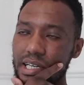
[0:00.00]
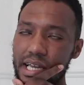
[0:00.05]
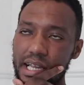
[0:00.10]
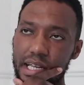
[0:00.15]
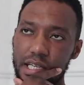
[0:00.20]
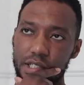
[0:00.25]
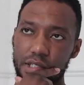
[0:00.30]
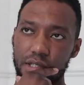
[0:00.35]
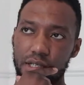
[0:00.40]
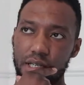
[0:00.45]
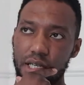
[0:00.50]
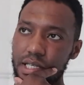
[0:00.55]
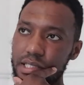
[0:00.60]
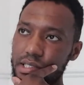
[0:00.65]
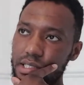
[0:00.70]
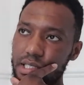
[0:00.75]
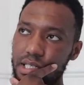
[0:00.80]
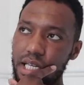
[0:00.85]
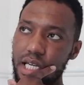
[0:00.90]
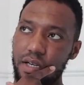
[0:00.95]
electronic
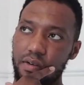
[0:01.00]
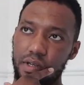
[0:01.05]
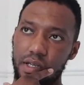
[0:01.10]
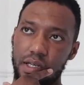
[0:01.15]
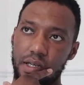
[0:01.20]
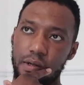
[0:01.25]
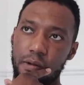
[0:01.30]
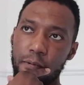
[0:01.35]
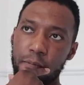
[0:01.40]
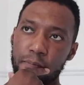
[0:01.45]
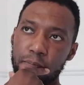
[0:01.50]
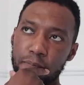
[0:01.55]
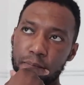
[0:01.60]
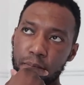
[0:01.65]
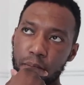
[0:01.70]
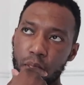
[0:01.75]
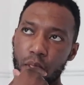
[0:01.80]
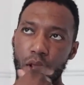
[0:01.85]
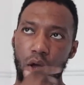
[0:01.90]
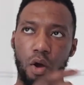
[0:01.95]
engineering,
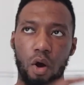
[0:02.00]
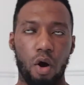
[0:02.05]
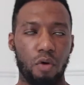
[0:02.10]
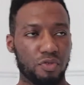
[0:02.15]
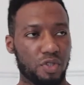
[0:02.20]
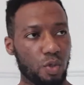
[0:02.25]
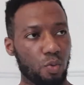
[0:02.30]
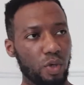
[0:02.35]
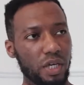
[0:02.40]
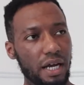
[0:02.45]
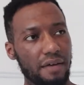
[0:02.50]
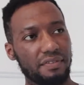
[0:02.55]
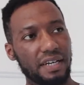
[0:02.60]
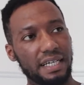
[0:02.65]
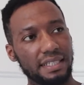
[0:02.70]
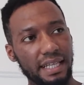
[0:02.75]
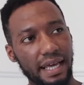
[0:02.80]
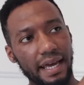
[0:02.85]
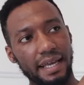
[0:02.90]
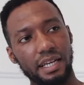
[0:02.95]
obviously we have
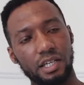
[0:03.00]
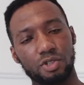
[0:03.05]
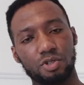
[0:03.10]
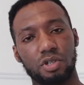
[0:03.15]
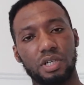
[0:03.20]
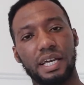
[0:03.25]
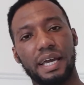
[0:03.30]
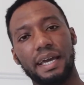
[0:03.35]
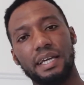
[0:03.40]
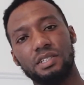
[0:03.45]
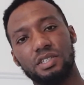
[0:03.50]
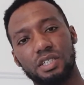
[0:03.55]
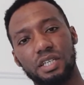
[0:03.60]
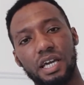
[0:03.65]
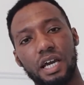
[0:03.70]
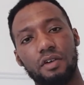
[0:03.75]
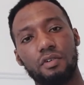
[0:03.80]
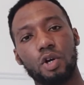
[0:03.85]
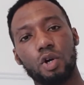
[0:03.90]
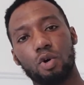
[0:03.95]
like the electronic
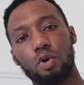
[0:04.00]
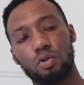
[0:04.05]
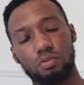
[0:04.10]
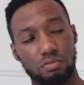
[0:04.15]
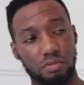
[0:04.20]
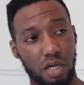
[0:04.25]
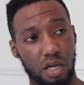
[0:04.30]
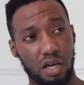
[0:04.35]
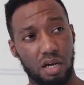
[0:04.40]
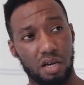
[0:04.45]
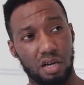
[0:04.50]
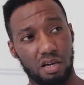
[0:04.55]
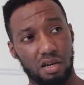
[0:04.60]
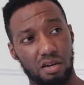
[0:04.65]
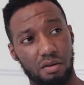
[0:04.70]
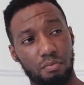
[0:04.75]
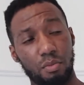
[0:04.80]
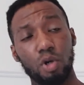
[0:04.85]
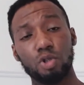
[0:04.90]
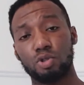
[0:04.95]
engineering
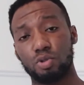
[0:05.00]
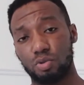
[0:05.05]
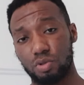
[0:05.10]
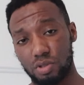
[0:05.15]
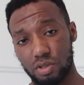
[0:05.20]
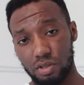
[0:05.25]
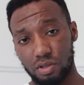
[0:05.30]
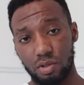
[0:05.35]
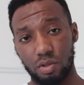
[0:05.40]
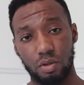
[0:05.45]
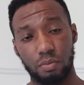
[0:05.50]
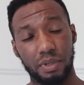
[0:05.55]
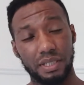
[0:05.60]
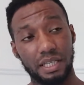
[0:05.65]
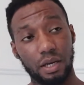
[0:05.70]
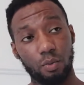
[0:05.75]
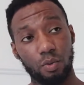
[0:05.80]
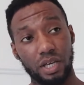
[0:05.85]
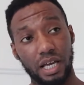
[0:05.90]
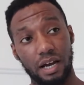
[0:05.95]
uh, modules to do, but
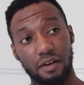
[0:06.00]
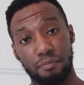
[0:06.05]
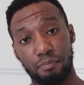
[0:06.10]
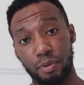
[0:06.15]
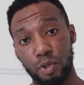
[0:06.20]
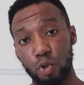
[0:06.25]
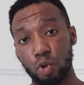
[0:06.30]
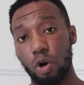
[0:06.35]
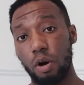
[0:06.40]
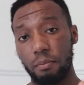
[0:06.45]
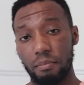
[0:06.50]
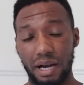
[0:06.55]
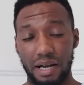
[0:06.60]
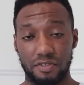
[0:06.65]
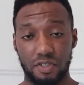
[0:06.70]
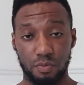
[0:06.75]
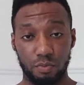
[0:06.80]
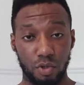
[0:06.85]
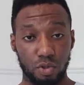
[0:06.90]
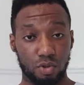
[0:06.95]
then we have pure
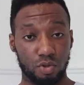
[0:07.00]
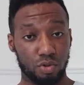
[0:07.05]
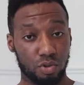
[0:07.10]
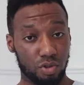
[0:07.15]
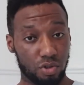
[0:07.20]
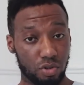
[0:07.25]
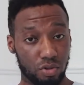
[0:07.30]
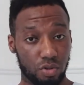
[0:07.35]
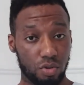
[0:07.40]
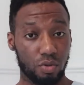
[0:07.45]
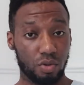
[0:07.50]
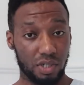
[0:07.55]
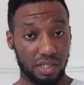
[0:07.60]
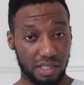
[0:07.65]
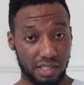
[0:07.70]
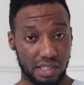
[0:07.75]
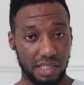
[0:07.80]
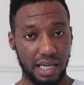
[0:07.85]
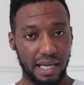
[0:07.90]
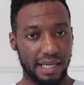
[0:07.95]
maths modules to do on the
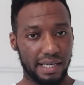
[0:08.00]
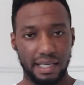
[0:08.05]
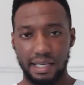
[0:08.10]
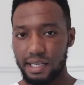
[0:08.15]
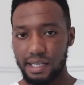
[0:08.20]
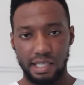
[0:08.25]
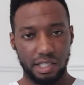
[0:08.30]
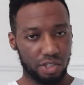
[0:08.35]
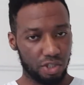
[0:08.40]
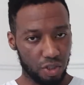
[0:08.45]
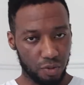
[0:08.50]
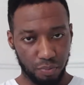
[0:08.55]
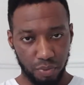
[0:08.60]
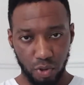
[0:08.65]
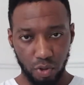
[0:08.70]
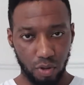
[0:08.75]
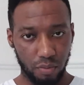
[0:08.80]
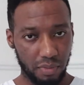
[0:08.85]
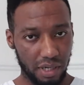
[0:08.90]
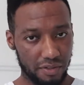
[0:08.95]
side. It's just
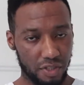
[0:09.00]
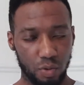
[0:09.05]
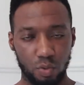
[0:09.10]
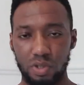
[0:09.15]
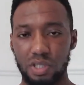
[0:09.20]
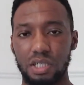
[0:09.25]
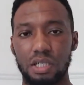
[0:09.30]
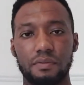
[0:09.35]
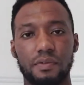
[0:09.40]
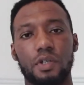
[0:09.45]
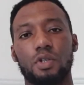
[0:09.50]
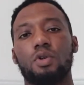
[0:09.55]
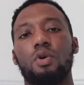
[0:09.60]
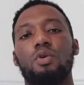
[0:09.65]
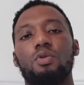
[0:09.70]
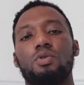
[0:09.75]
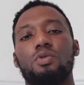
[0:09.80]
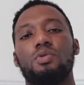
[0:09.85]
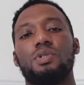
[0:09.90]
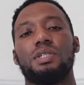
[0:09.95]
pure maths. You wouldn't even
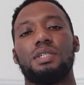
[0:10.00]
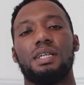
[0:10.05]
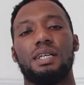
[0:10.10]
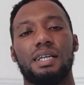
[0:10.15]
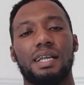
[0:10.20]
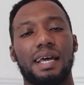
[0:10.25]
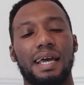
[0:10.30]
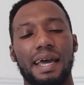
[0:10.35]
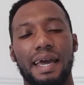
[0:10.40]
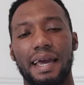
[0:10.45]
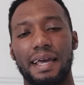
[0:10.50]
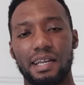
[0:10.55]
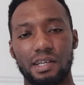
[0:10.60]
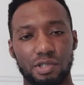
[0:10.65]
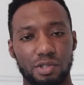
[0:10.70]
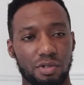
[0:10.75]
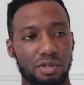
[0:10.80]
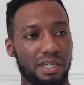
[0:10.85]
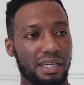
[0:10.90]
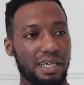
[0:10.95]
know using an
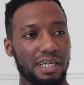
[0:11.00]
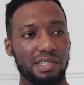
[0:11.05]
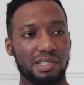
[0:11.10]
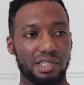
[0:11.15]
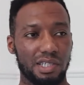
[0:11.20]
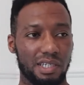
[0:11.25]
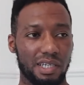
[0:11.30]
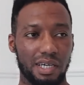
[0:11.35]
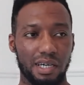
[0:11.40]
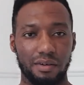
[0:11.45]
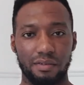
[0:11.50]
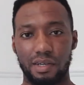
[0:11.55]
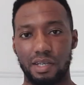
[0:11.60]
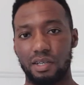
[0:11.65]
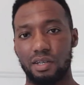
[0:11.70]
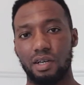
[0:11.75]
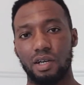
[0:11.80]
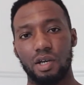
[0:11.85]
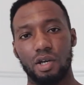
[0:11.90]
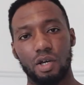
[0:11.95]
electronic
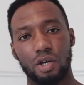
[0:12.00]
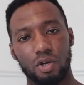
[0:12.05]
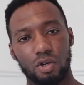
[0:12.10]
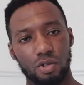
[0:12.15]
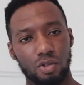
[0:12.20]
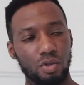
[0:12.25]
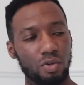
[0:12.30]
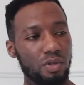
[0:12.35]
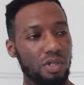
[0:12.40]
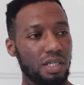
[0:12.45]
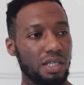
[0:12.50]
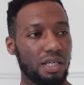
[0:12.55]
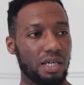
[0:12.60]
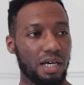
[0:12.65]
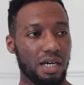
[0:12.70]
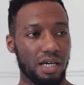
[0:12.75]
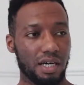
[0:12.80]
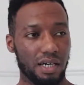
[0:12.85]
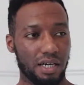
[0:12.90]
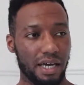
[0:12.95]
engineering uni
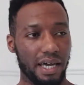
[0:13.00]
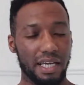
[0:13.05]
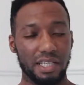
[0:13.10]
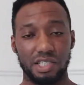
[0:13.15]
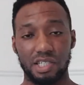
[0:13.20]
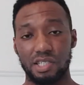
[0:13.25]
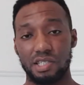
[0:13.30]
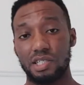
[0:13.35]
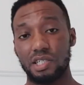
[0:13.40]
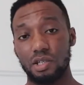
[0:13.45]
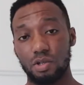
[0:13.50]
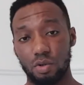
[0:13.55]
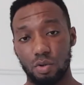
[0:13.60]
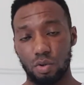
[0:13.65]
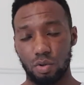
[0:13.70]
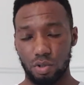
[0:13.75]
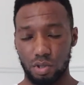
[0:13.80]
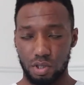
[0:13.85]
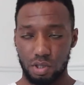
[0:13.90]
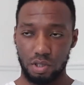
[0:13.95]
uh, HNC
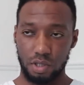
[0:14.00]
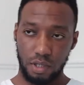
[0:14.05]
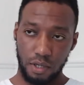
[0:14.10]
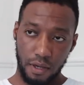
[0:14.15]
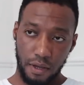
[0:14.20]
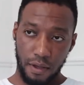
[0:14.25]
course.